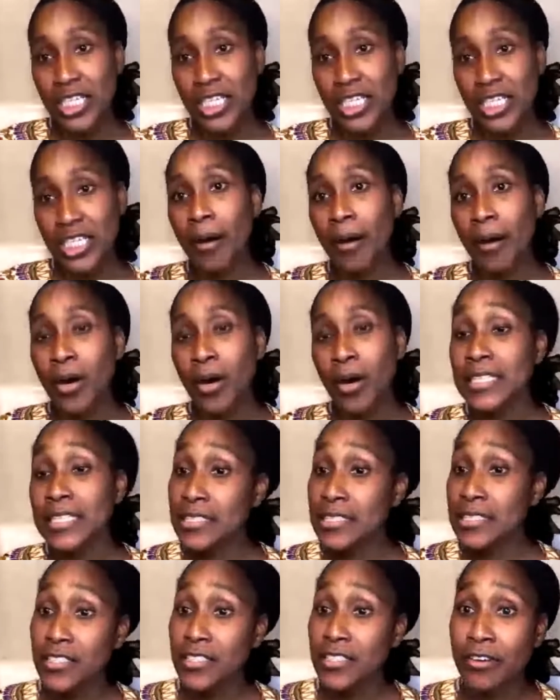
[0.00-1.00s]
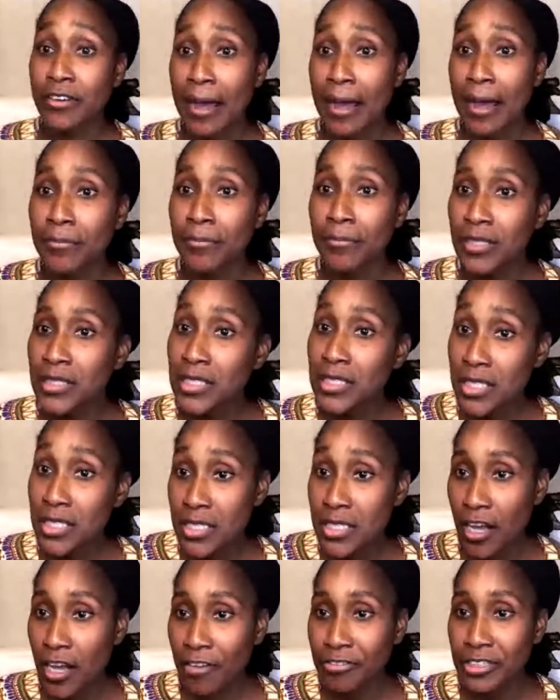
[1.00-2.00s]
on Instagram, The
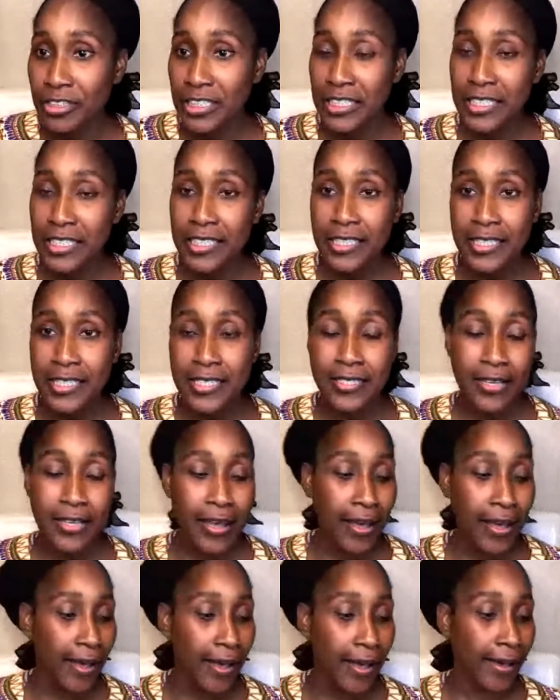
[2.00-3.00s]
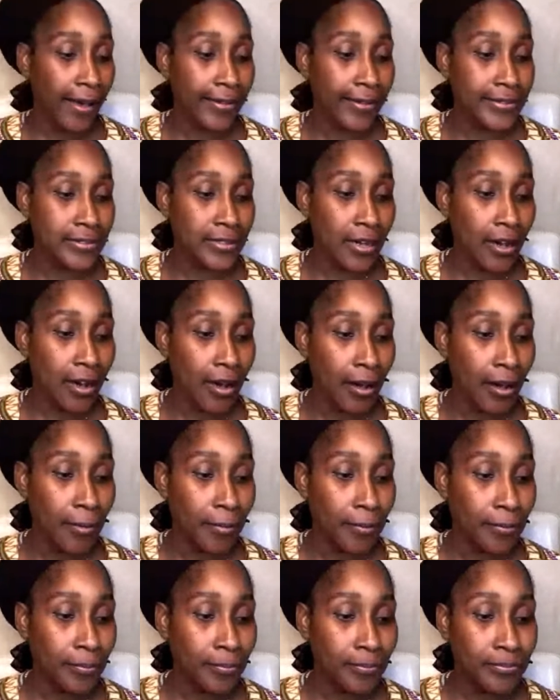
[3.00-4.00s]
Sovereign Eats, and
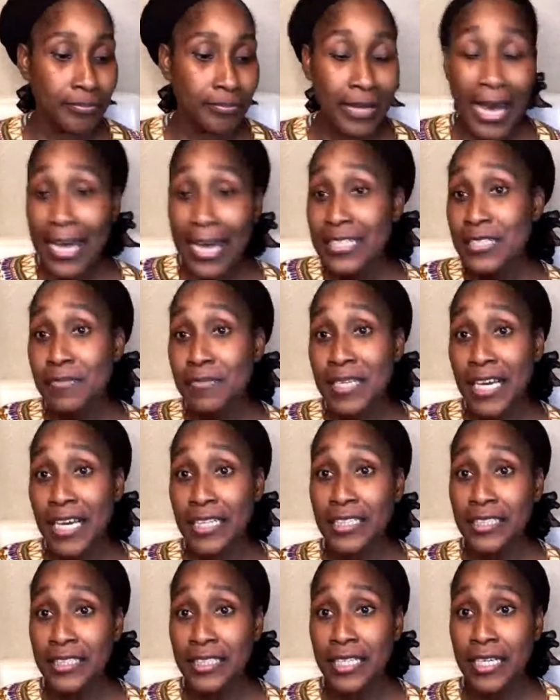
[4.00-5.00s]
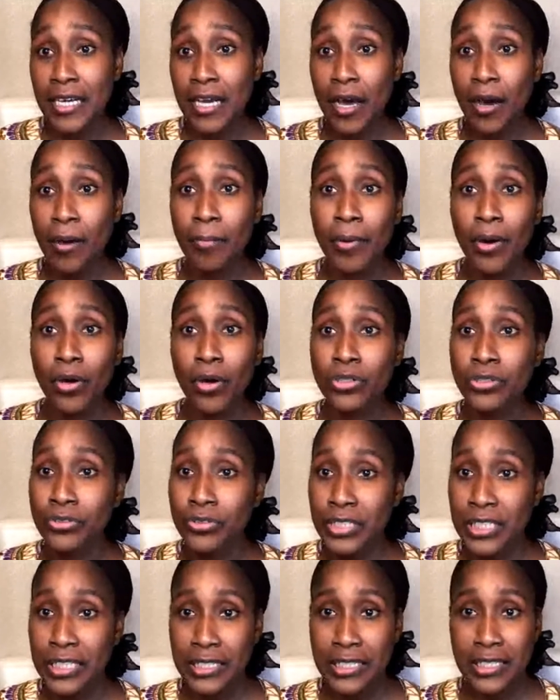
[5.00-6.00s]
ask me anything about
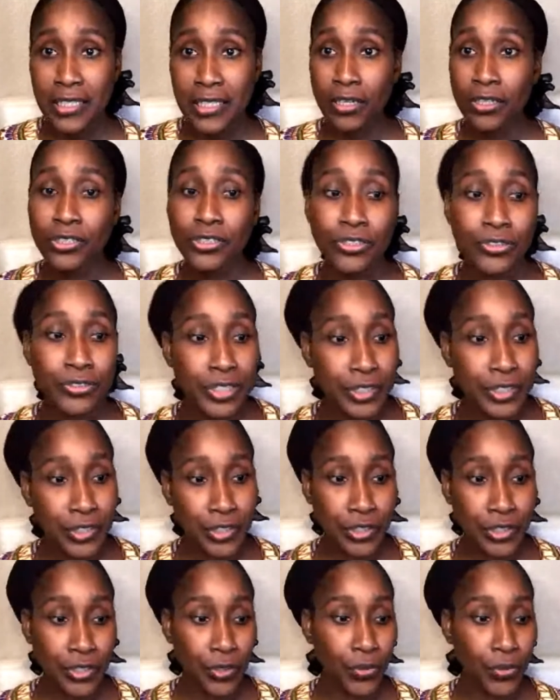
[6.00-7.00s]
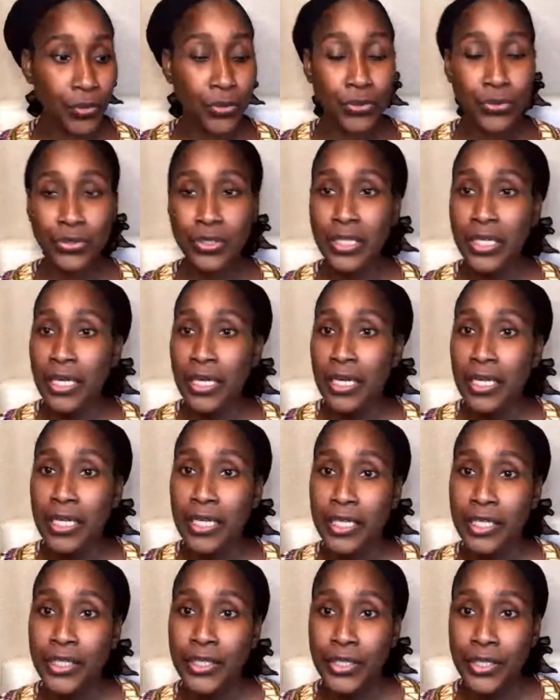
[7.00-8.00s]
creating or curating your own
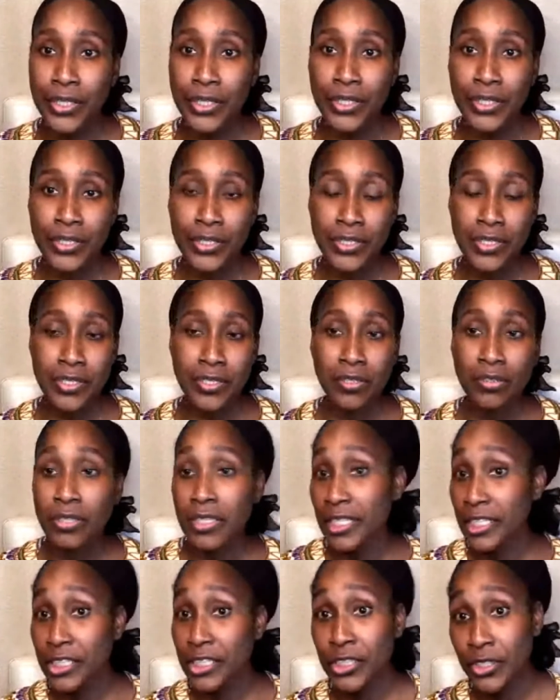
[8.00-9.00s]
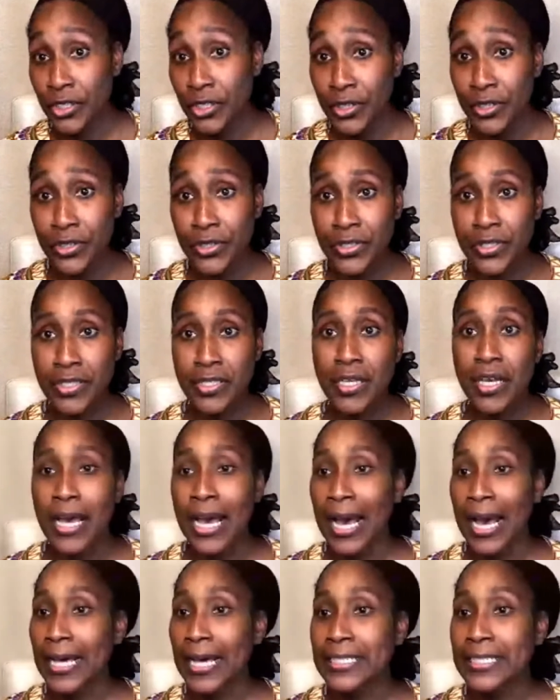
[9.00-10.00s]
liqueurs,
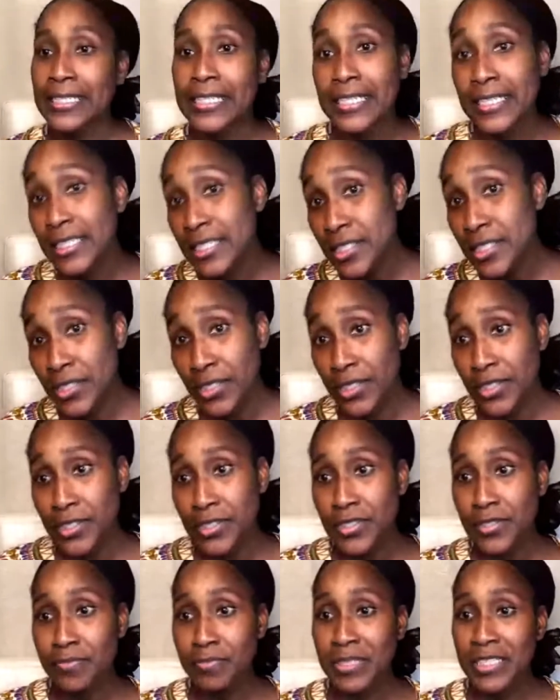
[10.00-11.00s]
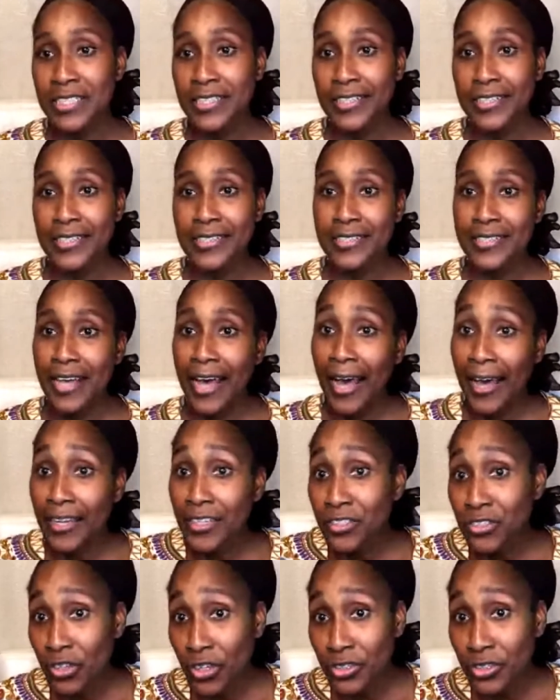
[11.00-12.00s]
and elixirs because I
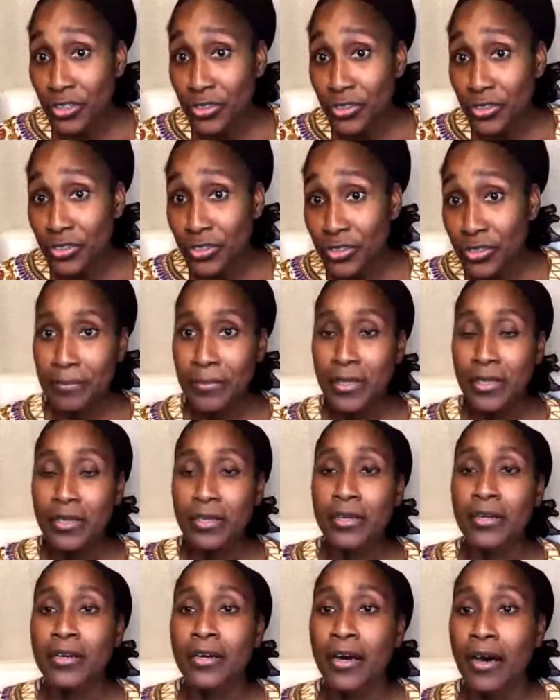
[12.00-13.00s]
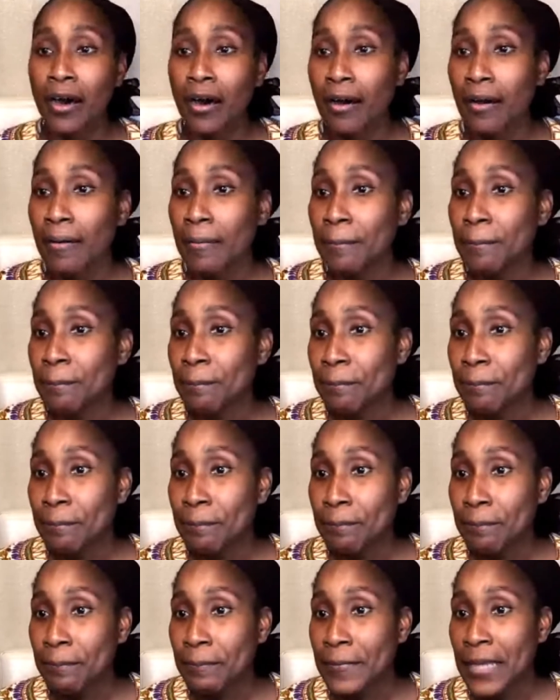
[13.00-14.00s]
enjoy doing them. And
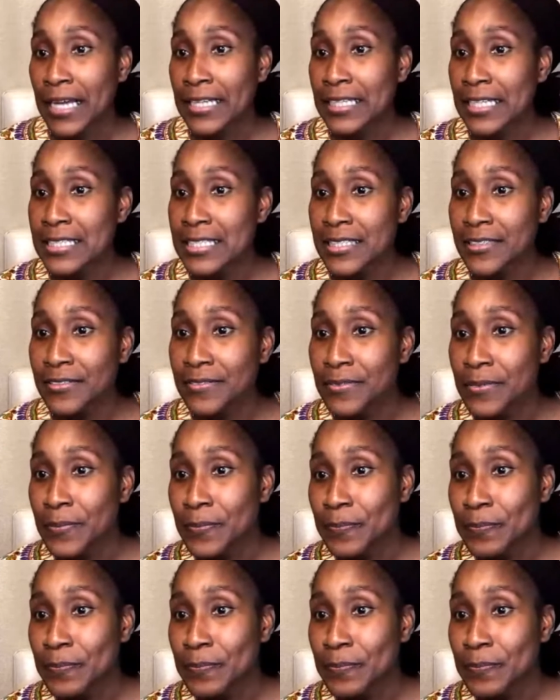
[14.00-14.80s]
that's it.